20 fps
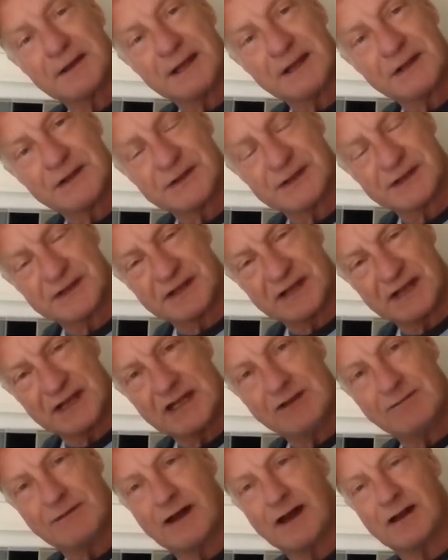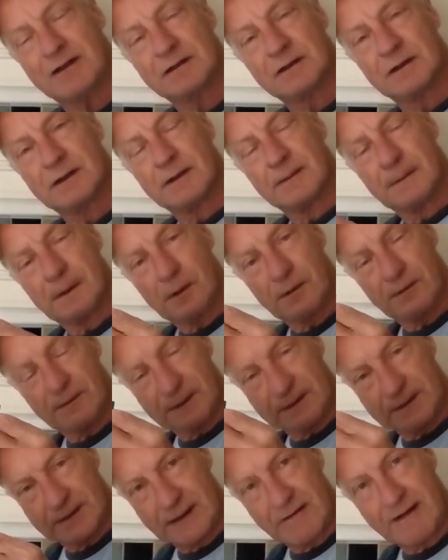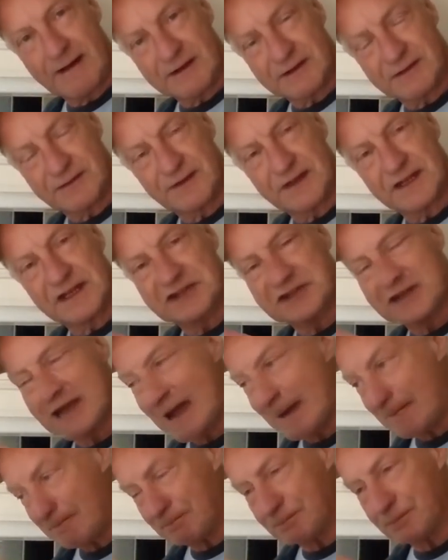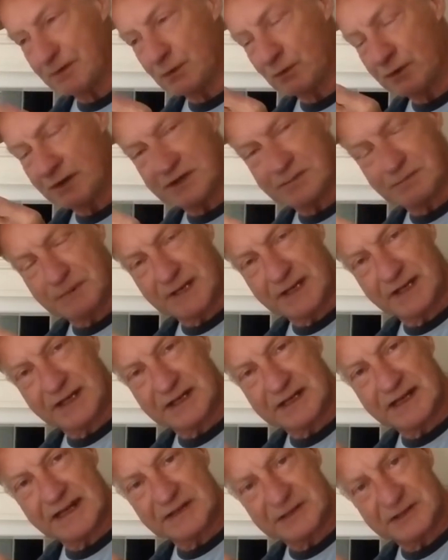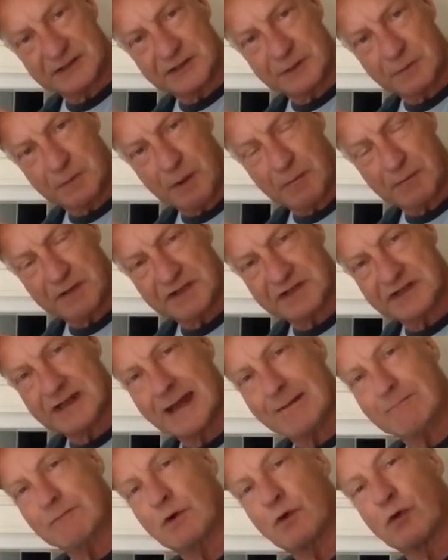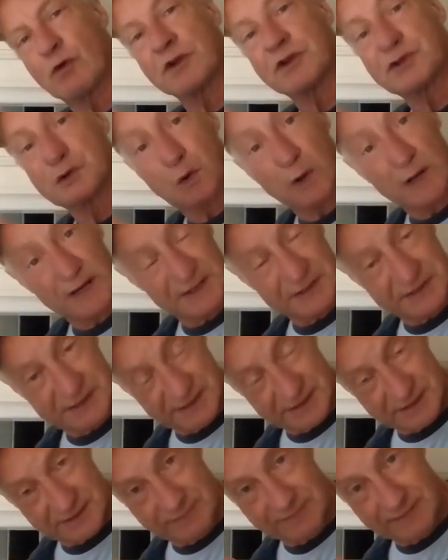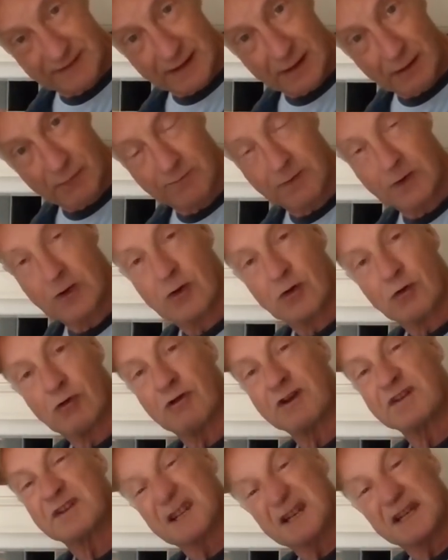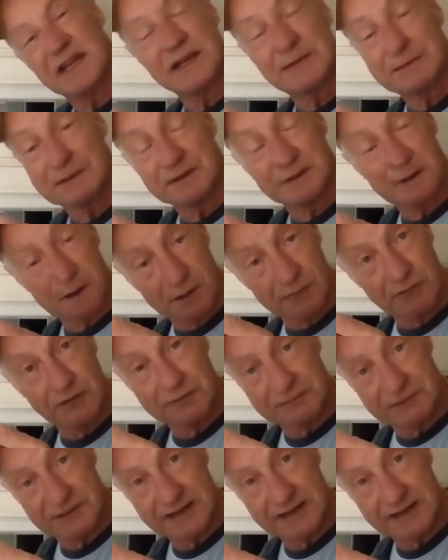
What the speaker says: these is either going to feed a tap, where it's being connected to the bottom of the tap, or a toilet system valve, or indeed even a roof